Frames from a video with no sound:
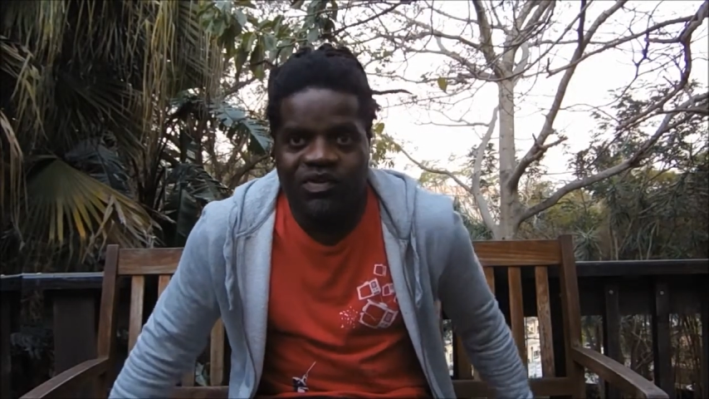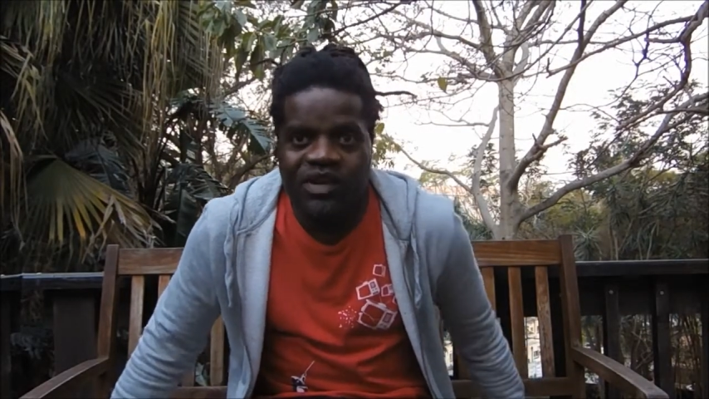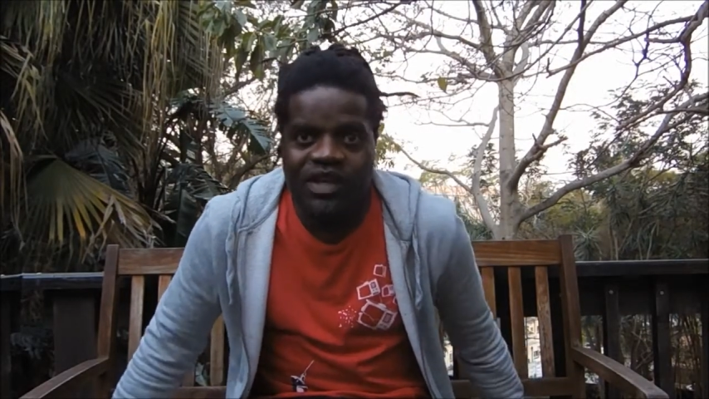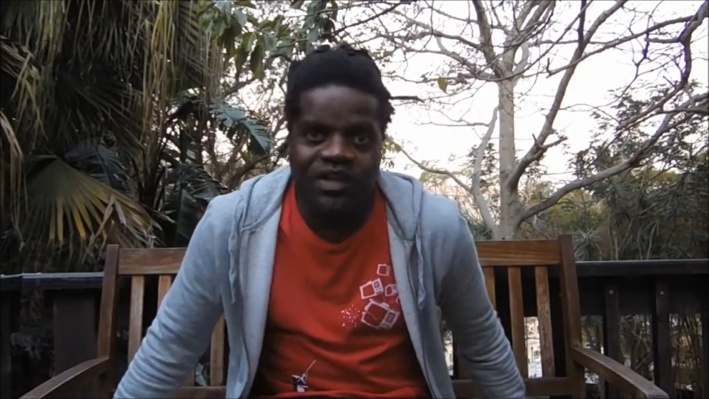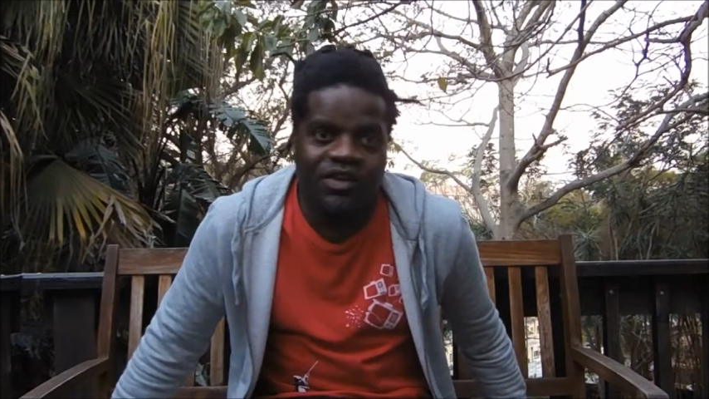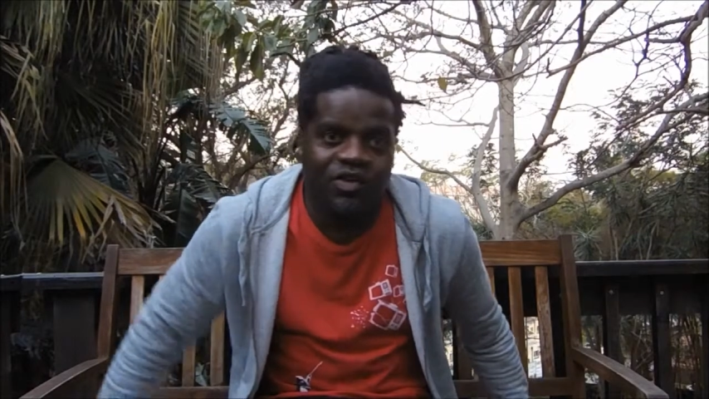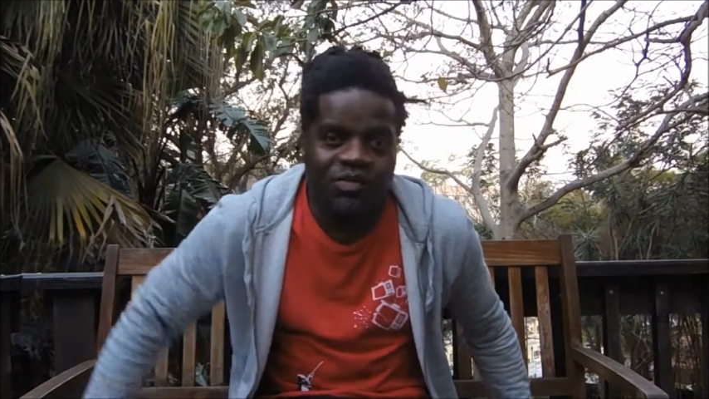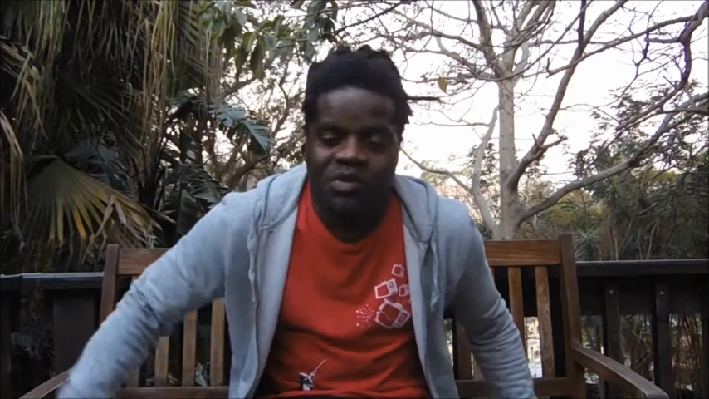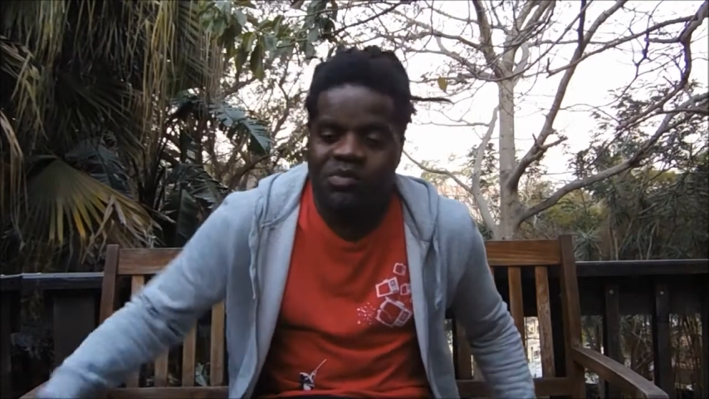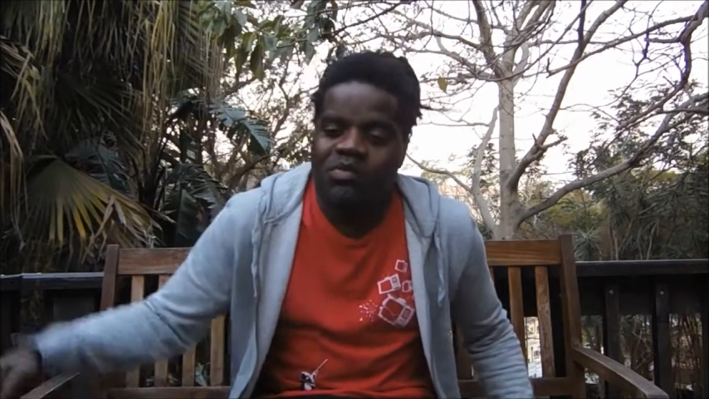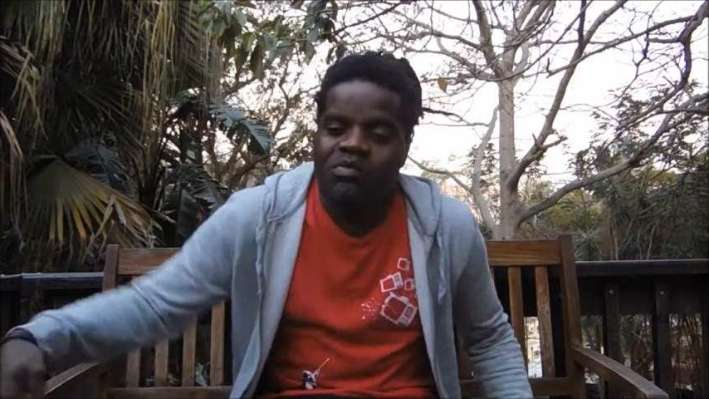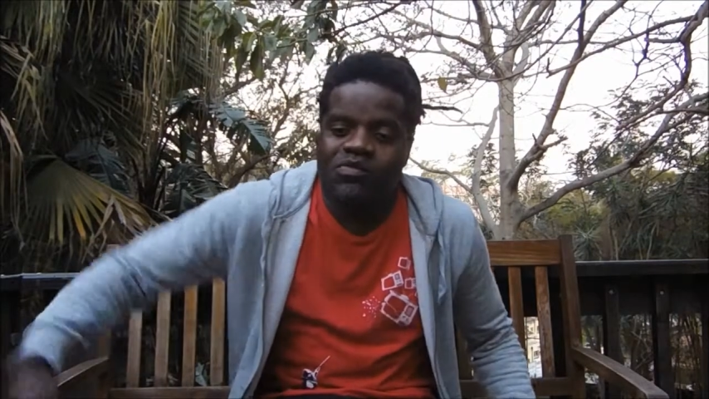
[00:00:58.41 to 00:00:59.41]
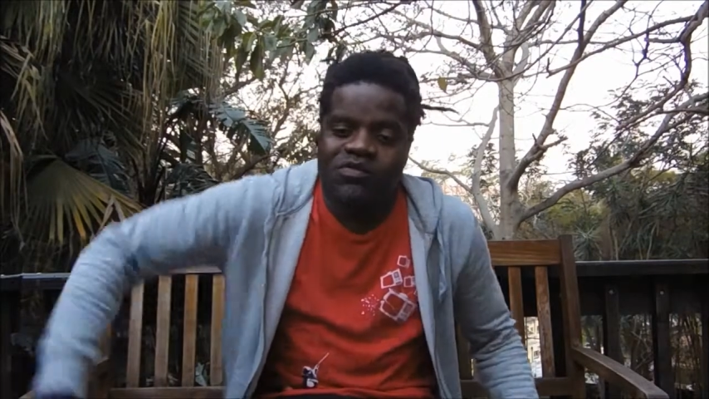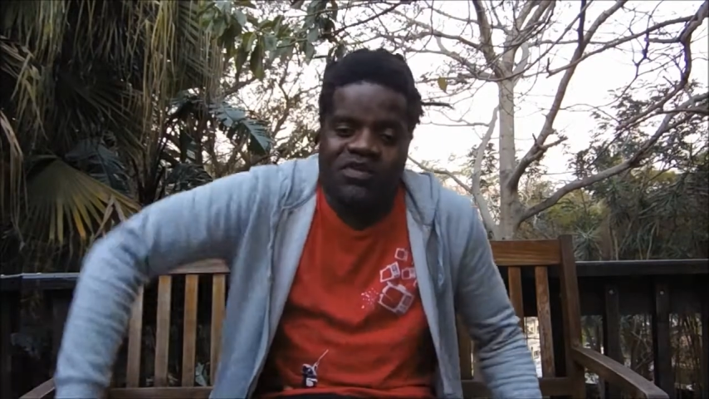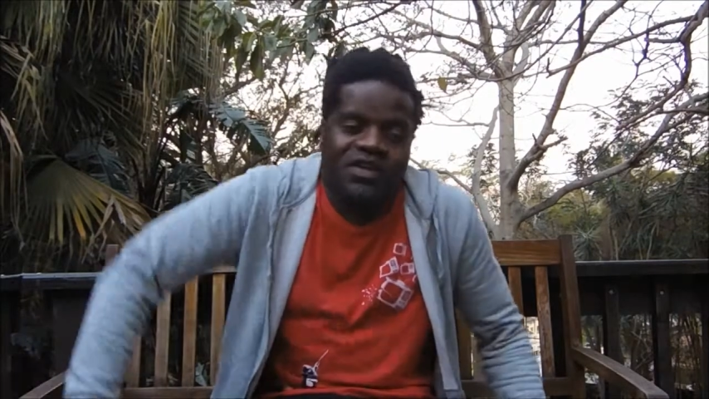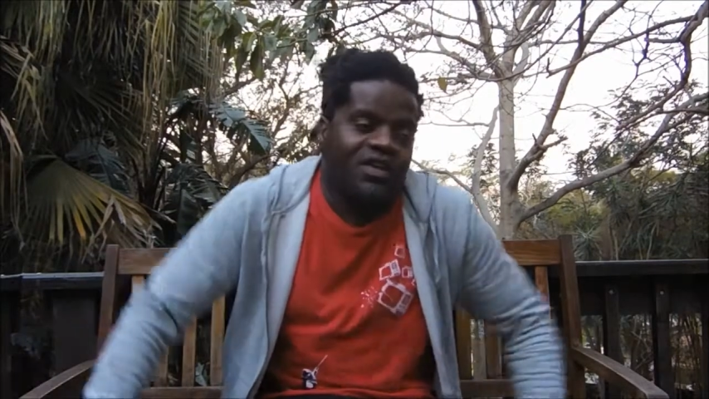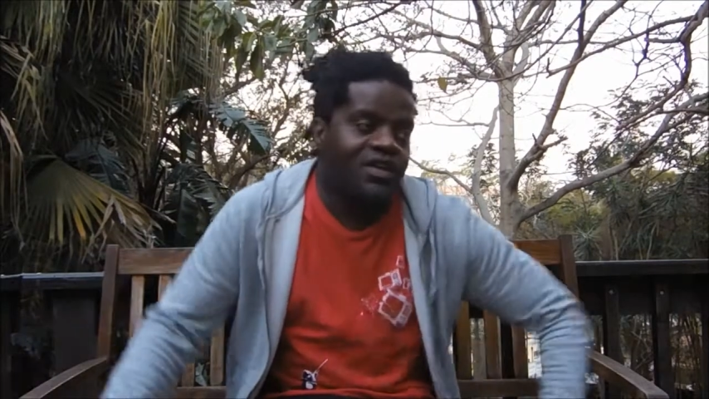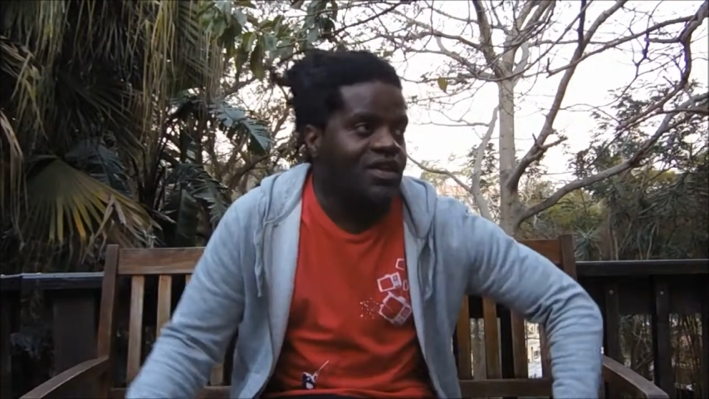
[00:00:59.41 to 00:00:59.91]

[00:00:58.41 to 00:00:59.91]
Like, people moving